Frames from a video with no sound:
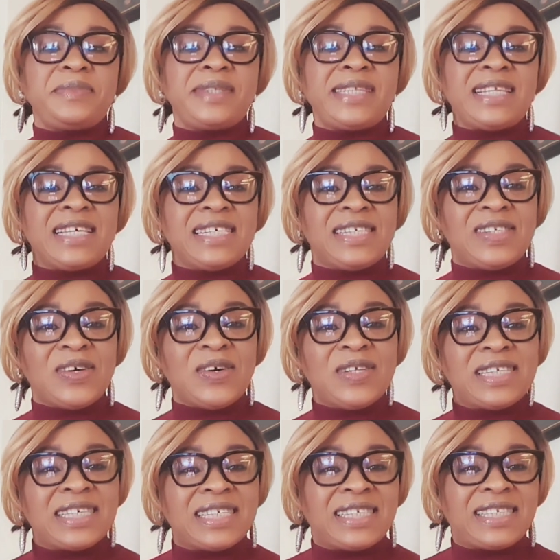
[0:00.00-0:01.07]
So
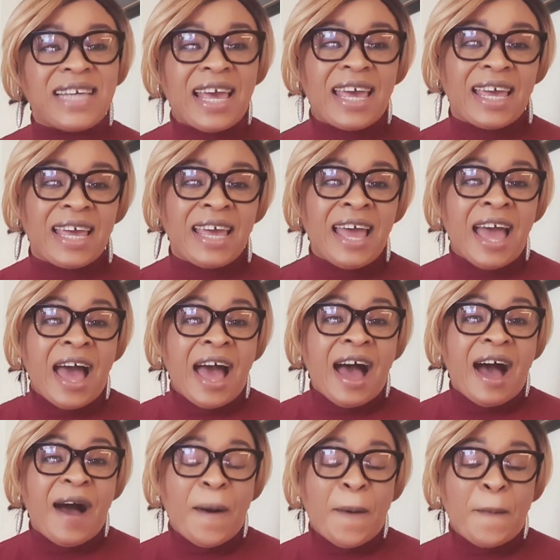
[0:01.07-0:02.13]
today,
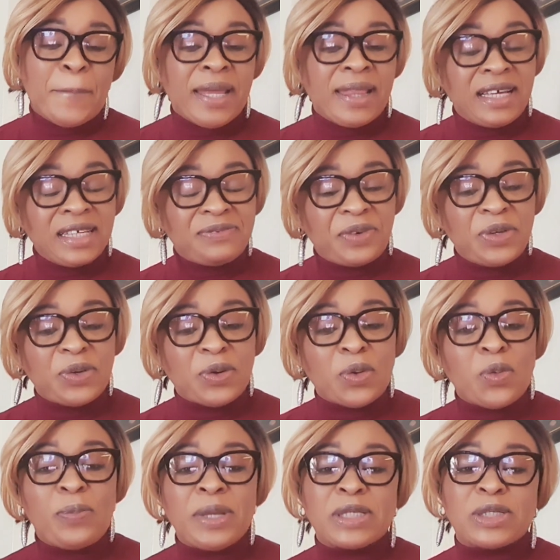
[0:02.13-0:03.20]
in this video,
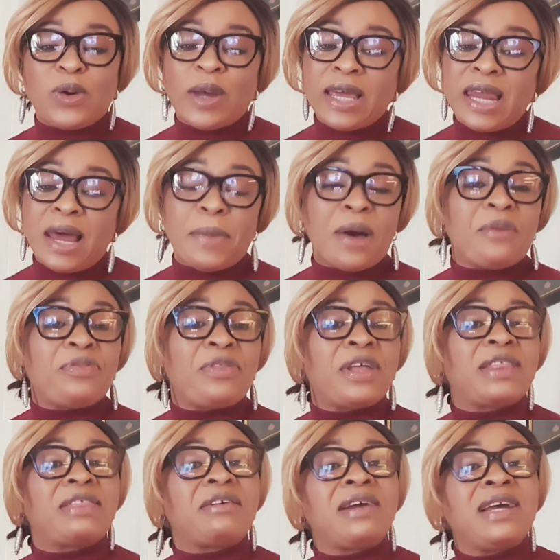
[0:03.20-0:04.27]
we'll be talking about the
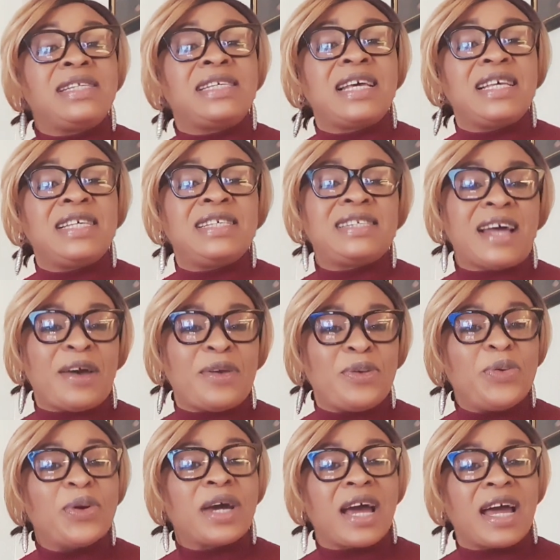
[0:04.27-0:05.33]
3 things that
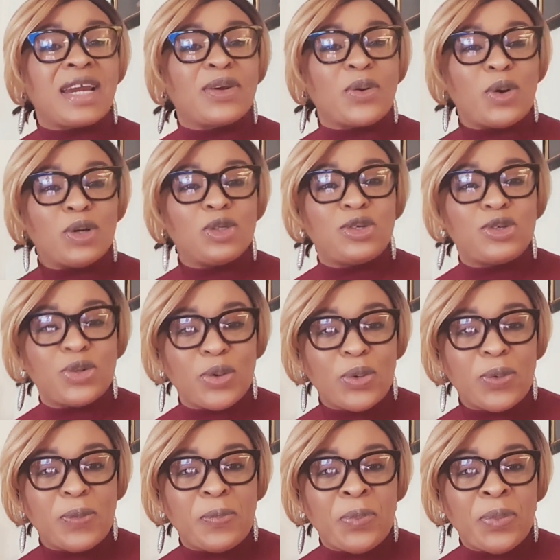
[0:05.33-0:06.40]
you can control.
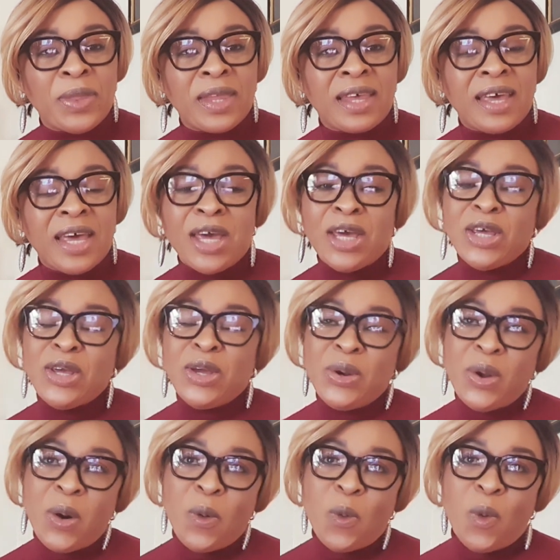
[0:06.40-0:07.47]
You
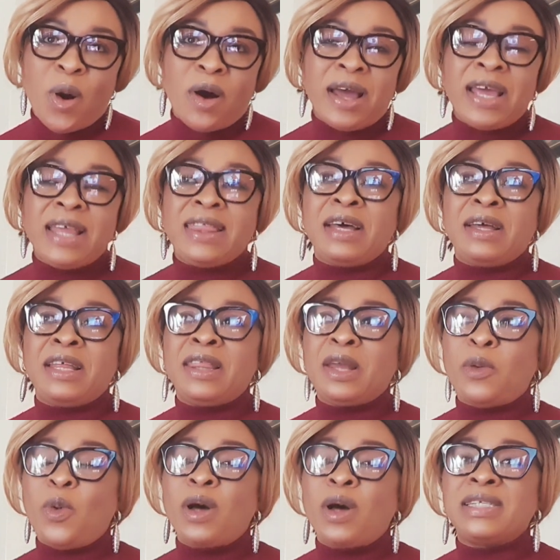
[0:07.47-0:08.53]
know what? In the
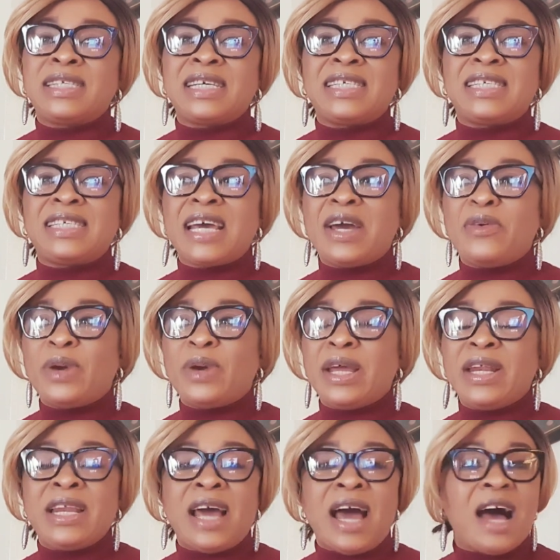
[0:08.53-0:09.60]
world today,
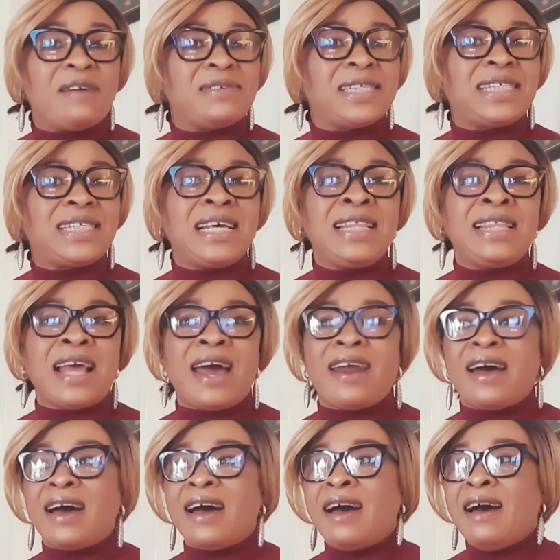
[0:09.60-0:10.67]
we have seen
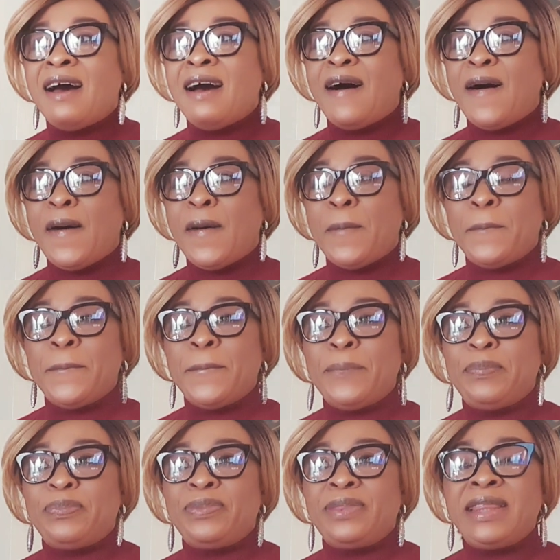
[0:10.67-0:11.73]
there are
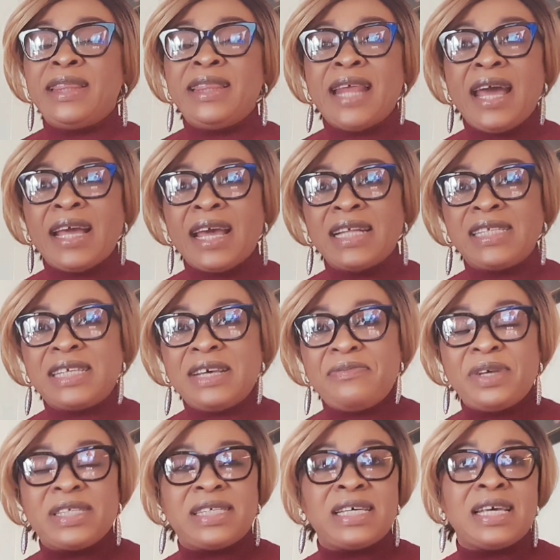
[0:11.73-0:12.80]

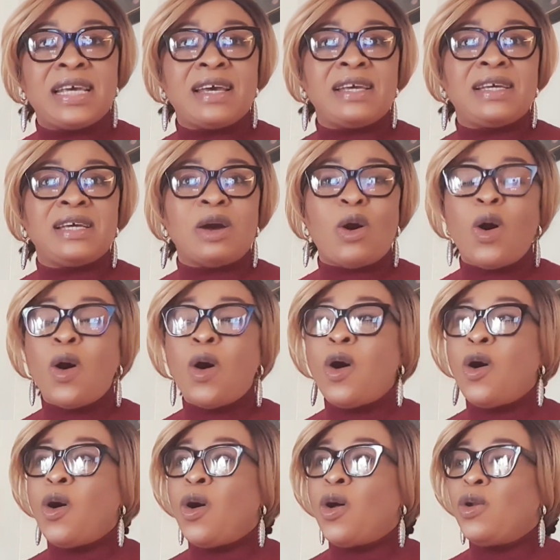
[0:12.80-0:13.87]
negativity
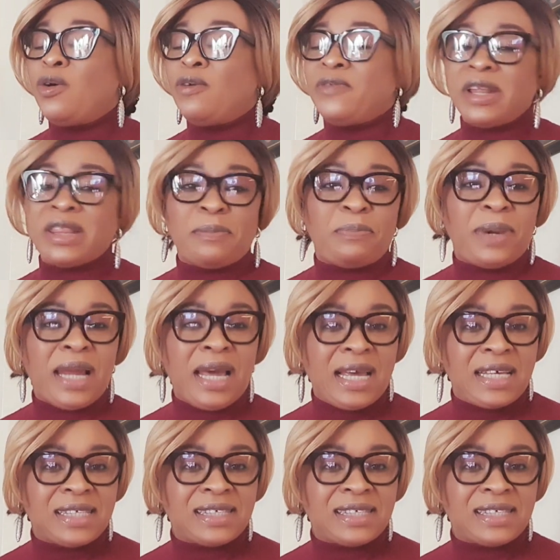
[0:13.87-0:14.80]
all over the place,